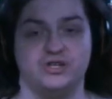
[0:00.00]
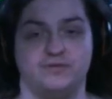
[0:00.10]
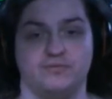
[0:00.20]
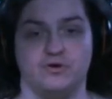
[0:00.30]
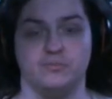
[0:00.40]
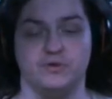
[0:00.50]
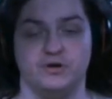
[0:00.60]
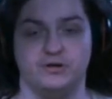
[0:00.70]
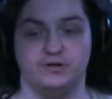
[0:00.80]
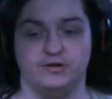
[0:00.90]
room
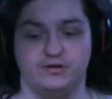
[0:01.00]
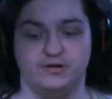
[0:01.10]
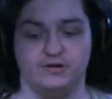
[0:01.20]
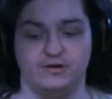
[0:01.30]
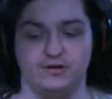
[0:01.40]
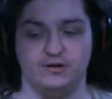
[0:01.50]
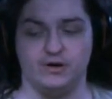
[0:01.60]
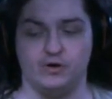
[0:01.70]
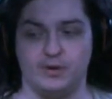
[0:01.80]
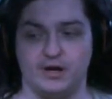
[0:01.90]

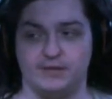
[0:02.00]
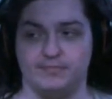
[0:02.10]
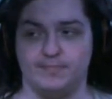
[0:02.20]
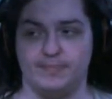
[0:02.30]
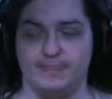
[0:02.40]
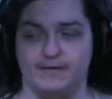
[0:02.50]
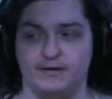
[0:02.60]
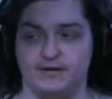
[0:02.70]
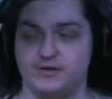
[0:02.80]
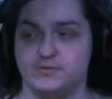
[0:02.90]
copay,
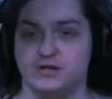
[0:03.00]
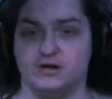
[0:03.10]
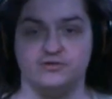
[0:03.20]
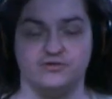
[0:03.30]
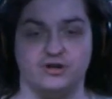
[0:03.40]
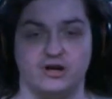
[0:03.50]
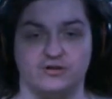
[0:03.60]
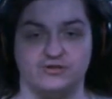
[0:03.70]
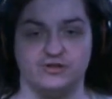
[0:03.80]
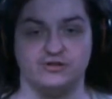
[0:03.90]
because it was $100
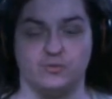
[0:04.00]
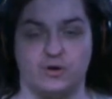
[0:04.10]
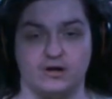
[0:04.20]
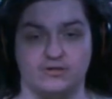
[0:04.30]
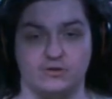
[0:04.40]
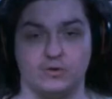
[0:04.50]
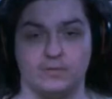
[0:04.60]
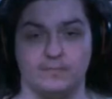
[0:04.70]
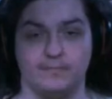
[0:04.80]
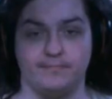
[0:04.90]
just to walk in the door.
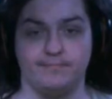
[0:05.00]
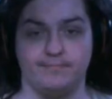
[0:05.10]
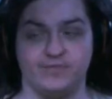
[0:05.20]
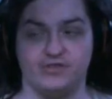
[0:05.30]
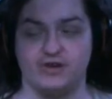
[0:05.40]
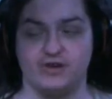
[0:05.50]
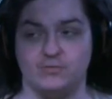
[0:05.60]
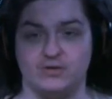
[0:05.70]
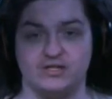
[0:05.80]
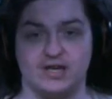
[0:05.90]
The second
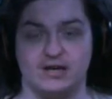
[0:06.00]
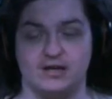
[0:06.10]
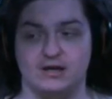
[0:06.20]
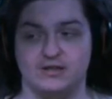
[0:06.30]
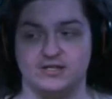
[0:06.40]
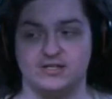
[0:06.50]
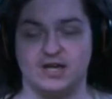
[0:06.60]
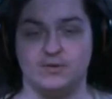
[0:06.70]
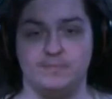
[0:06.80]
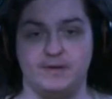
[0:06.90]
we
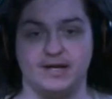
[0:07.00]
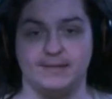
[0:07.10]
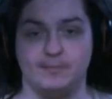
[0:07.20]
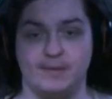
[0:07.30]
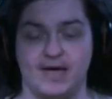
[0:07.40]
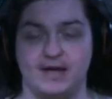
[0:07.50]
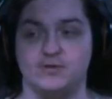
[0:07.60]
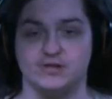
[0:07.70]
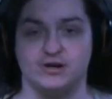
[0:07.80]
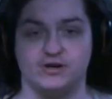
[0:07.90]
picked up a pen, it
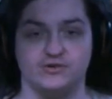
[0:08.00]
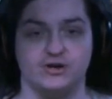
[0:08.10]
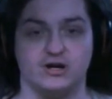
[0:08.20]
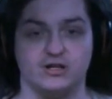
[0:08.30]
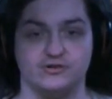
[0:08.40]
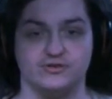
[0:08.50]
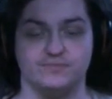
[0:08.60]
was $100.